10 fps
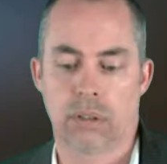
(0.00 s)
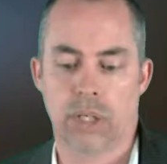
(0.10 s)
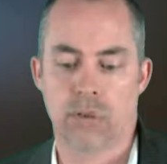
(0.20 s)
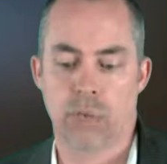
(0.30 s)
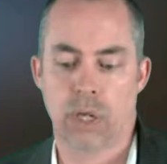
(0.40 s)

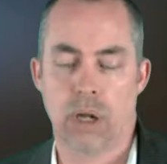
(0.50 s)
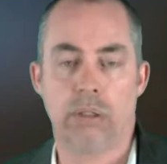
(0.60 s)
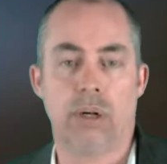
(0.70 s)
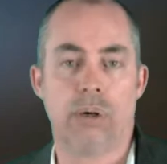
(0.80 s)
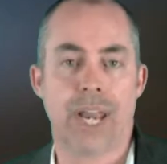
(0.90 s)
as we all
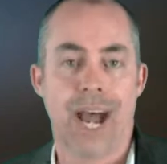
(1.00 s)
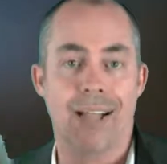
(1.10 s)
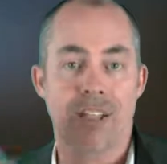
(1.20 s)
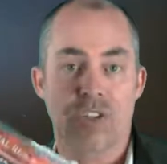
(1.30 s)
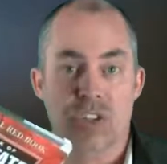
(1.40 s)
know,
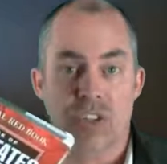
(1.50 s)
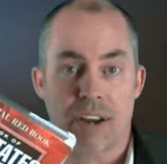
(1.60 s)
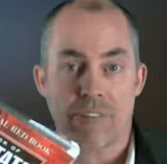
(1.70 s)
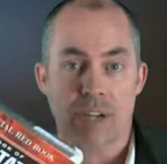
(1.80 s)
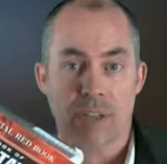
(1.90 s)
knowledge is
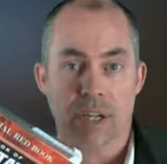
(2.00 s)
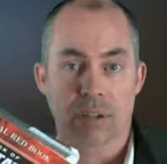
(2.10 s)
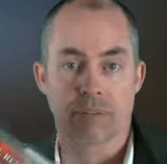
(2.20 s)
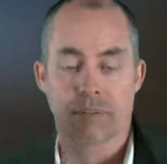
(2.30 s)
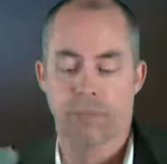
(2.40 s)
everything.
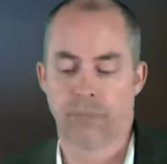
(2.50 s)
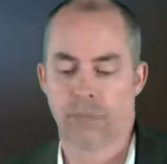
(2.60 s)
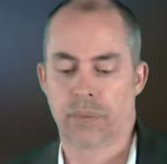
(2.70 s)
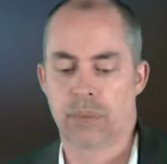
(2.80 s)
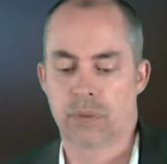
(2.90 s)

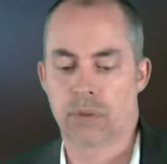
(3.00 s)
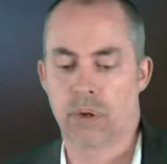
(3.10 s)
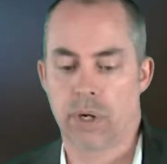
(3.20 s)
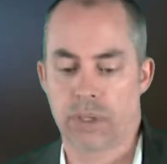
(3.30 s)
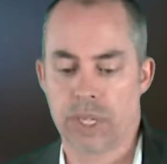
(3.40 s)
So
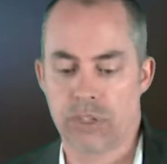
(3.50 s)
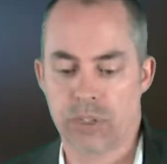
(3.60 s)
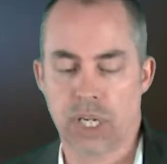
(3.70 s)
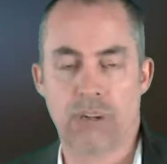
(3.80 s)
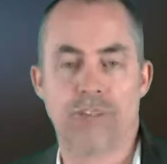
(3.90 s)
uh, thanks
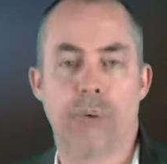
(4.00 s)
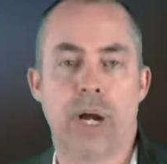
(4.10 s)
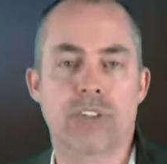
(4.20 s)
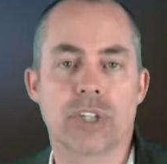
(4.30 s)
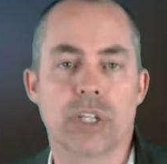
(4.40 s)
again for
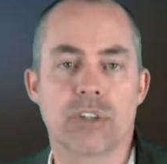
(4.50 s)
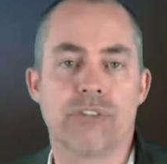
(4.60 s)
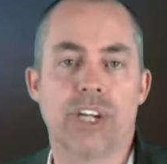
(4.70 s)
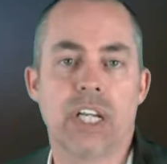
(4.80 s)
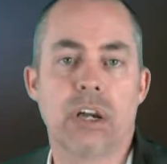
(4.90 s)
watching this
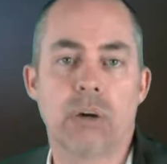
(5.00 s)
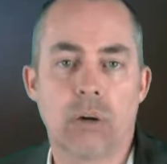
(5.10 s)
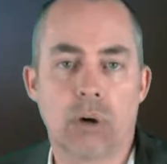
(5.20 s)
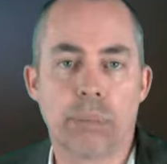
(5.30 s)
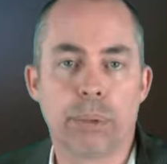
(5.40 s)
video.
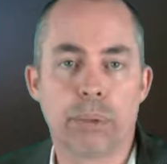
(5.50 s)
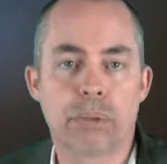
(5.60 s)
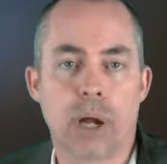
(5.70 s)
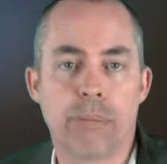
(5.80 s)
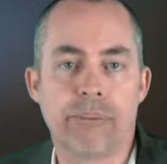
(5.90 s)
Hope it
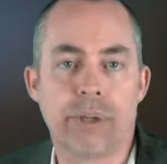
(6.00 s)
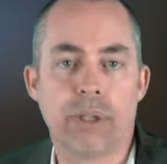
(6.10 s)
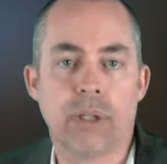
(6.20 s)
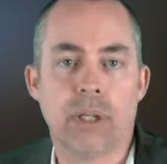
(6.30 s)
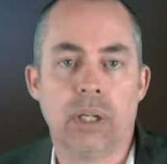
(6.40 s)
was
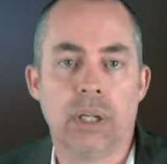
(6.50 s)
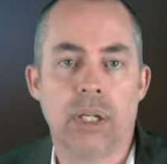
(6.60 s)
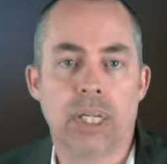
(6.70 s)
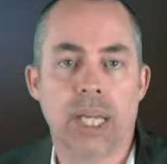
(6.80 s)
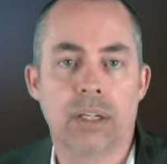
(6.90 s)
helpful.
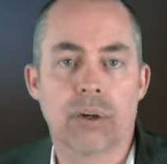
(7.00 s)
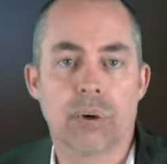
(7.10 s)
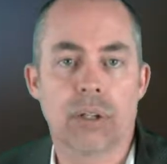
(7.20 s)
Again, go to